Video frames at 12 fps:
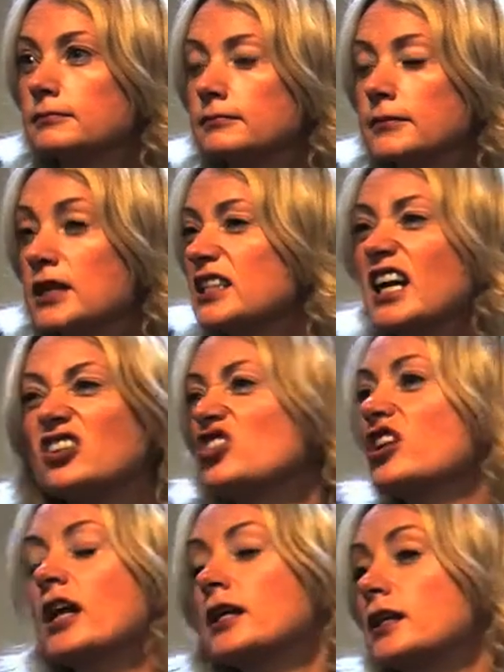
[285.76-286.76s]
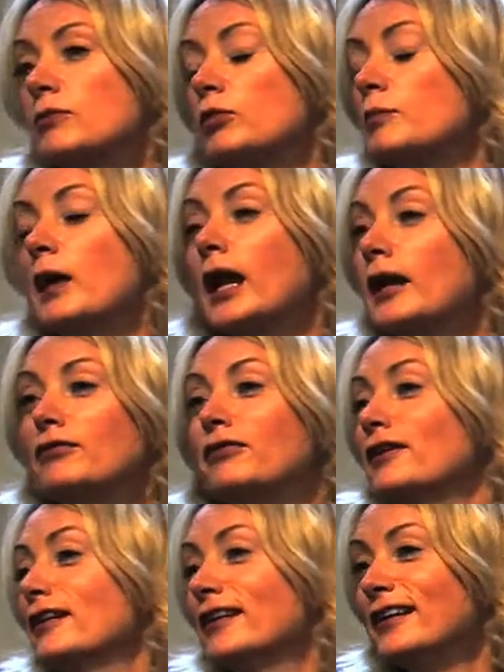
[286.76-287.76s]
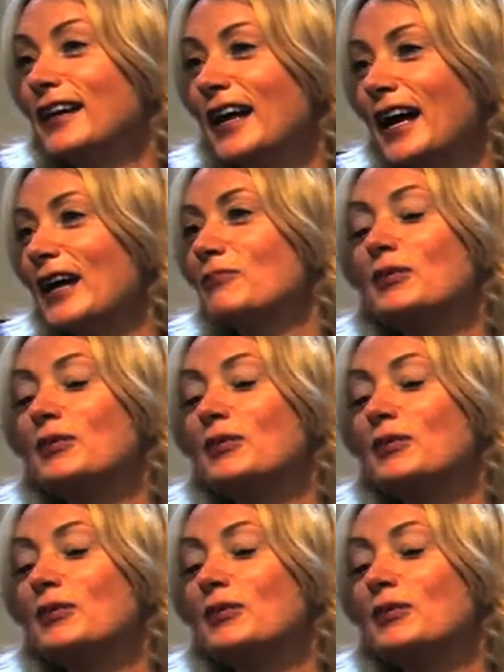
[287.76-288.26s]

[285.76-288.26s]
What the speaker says: Because I hadn't done anything with my life. I'd